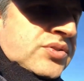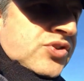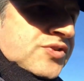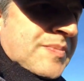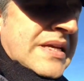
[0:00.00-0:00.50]
to
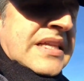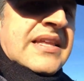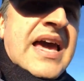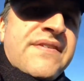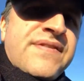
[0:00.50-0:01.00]
speak
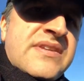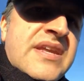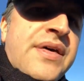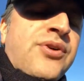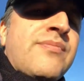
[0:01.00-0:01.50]
life and
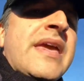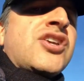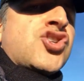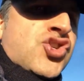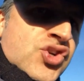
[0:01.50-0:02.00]
death. Or
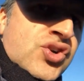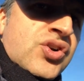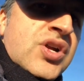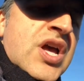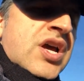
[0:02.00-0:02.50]
make
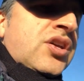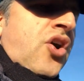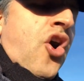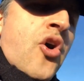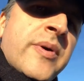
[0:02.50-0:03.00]
sure you
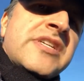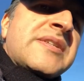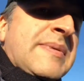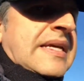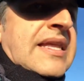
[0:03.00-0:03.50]
always
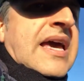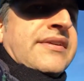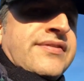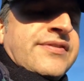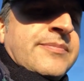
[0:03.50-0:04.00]
speak
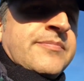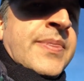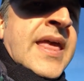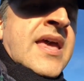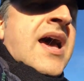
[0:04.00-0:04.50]
life.
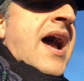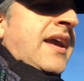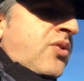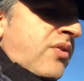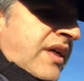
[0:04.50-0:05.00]

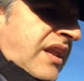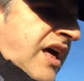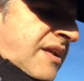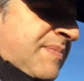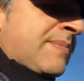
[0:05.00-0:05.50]
I know that a
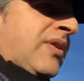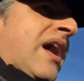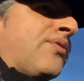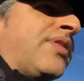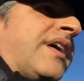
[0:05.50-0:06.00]
lot of people
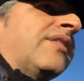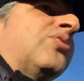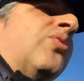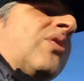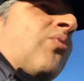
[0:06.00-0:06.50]
out there
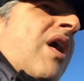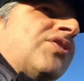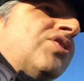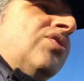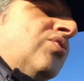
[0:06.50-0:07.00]
who are
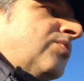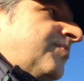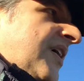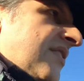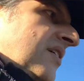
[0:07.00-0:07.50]
watching you
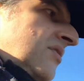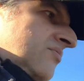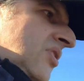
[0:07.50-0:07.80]
and they're